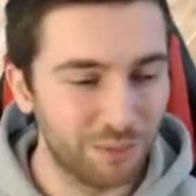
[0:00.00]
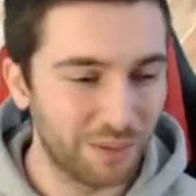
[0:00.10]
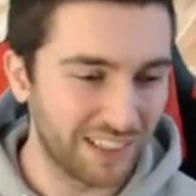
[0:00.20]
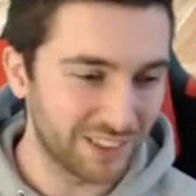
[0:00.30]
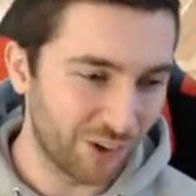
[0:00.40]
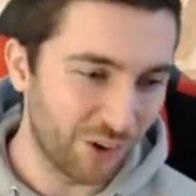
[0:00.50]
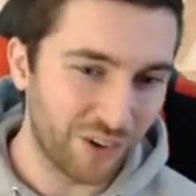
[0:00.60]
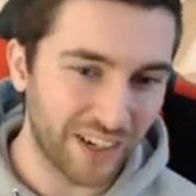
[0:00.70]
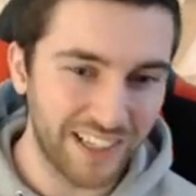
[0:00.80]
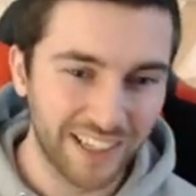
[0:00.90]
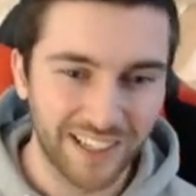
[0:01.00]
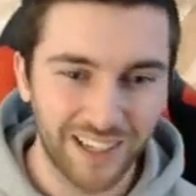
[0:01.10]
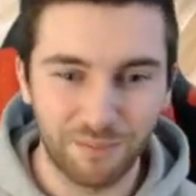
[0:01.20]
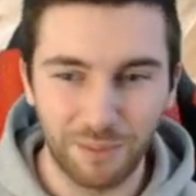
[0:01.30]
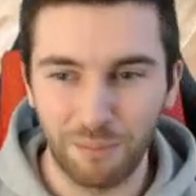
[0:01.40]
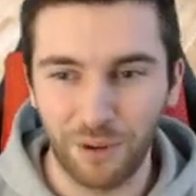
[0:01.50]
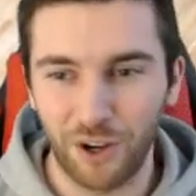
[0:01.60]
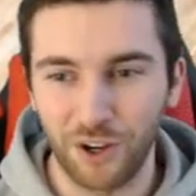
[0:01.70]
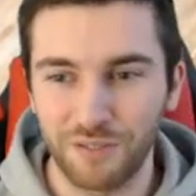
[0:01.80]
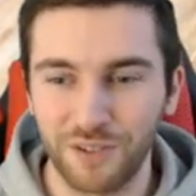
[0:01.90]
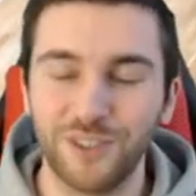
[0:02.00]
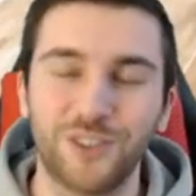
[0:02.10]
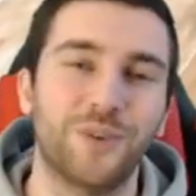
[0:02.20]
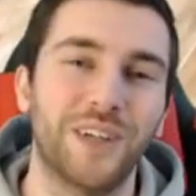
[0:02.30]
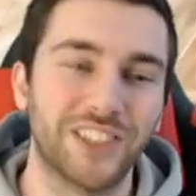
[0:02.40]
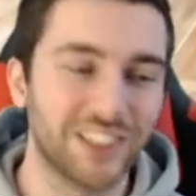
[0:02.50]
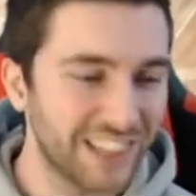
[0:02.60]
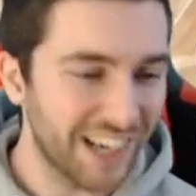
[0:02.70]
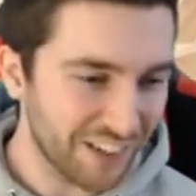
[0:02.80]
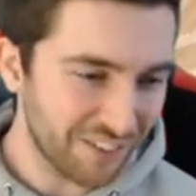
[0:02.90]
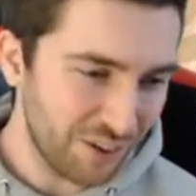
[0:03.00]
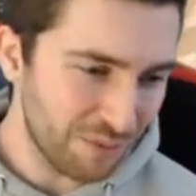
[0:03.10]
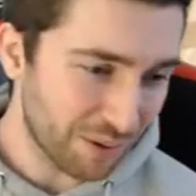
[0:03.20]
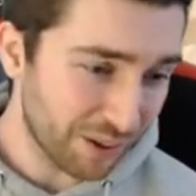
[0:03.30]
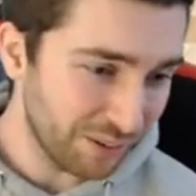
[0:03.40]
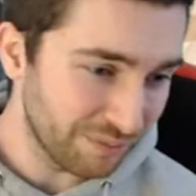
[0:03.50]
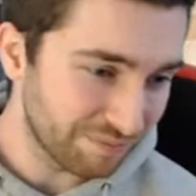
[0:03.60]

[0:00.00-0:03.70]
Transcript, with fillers: and he's already a member over on Twitch. So shout out to you, bro.